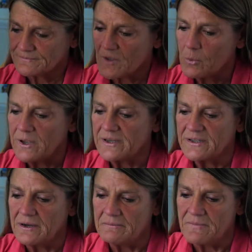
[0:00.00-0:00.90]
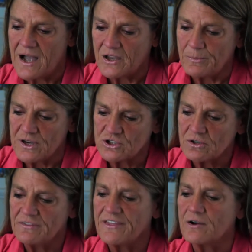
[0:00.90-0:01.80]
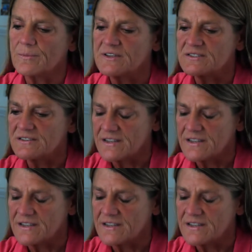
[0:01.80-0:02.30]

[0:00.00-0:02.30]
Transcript: And we had occupational therapists,